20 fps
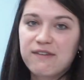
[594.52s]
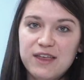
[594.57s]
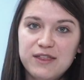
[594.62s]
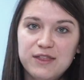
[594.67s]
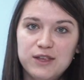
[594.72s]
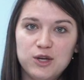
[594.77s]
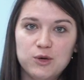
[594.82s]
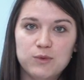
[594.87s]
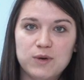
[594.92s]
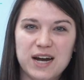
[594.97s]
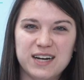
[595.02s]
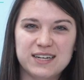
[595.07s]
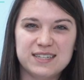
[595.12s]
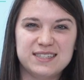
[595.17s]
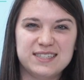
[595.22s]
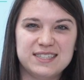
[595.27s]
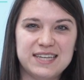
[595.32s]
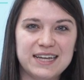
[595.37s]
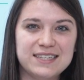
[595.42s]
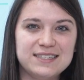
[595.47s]
in the
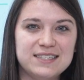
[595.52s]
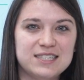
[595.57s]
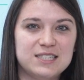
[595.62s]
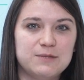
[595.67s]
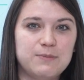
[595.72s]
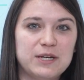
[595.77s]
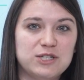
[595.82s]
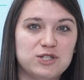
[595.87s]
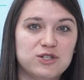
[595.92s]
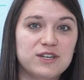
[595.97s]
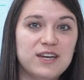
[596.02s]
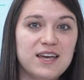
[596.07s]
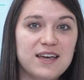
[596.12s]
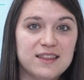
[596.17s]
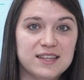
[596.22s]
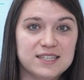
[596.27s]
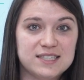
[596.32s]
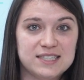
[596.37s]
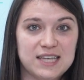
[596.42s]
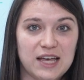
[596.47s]
United States, especially
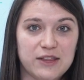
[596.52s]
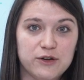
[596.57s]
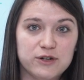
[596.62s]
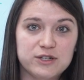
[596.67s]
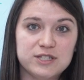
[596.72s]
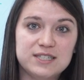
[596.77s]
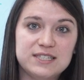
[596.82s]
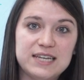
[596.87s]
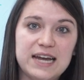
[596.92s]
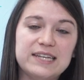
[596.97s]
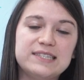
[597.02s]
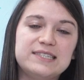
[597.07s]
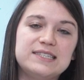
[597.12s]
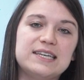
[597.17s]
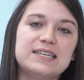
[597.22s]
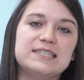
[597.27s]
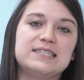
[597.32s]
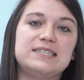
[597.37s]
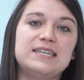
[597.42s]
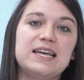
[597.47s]
in the southern states,
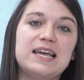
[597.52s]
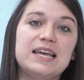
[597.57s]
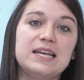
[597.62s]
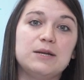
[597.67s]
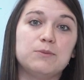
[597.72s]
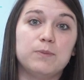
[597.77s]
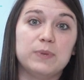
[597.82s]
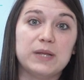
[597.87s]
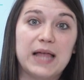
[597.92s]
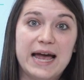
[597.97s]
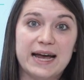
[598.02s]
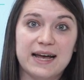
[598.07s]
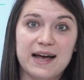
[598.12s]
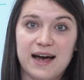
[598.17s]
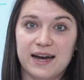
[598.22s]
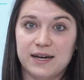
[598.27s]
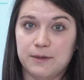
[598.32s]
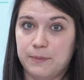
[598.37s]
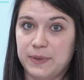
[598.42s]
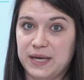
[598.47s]
is to eat
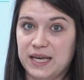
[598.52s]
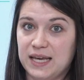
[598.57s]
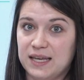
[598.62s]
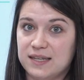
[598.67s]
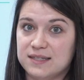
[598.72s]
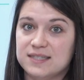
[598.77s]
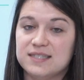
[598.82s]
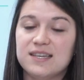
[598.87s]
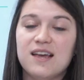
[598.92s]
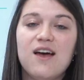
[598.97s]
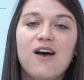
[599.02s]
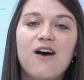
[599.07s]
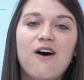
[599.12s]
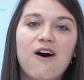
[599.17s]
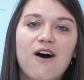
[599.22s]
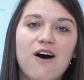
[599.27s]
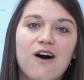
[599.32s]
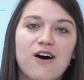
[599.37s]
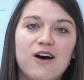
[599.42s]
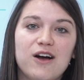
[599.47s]
black-eyed peas
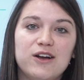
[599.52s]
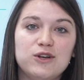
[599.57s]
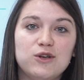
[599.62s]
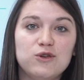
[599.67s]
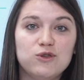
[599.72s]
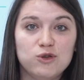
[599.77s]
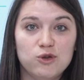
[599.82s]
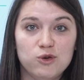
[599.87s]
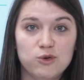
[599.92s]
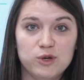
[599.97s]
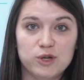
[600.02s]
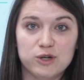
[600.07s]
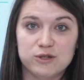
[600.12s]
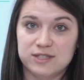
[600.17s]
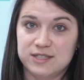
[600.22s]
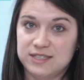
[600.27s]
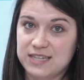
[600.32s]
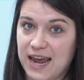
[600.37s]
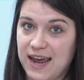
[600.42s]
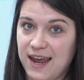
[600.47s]
on New
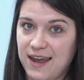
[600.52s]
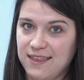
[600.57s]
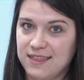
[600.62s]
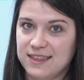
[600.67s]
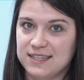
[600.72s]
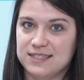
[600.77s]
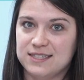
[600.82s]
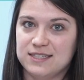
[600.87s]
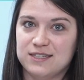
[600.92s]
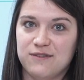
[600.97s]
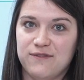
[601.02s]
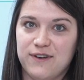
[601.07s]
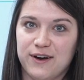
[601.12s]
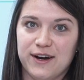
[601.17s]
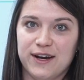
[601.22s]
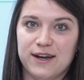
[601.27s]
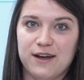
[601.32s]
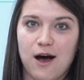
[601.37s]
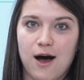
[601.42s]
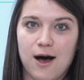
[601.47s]
Year's Day. This is a
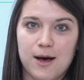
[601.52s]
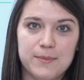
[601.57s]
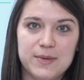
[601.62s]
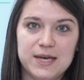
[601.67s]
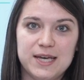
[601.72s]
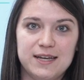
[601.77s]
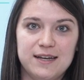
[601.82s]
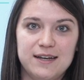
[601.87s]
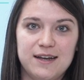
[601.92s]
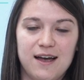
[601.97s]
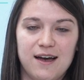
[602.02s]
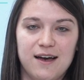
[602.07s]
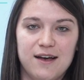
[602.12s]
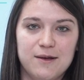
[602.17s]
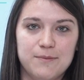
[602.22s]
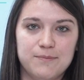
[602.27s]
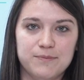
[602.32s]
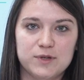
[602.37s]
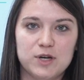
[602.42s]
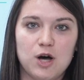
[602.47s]
very common
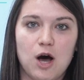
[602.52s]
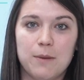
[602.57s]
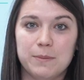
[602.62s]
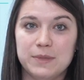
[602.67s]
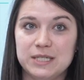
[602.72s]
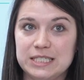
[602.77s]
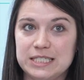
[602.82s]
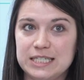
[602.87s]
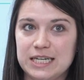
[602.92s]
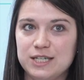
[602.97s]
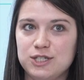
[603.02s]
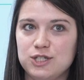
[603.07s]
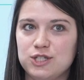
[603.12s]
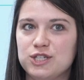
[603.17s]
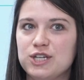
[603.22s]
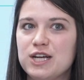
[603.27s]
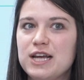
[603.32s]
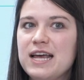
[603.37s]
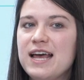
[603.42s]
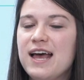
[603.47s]

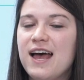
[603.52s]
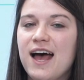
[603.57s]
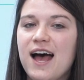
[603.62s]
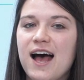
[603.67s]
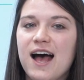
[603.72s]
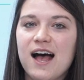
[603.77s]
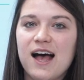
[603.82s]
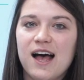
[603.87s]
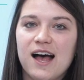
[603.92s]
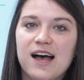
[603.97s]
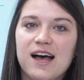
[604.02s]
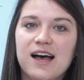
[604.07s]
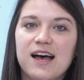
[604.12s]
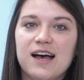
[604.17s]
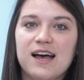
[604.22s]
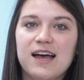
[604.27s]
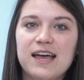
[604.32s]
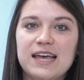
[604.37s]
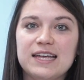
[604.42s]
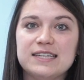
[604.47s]
dish.
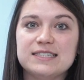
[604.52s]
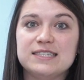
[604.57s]
In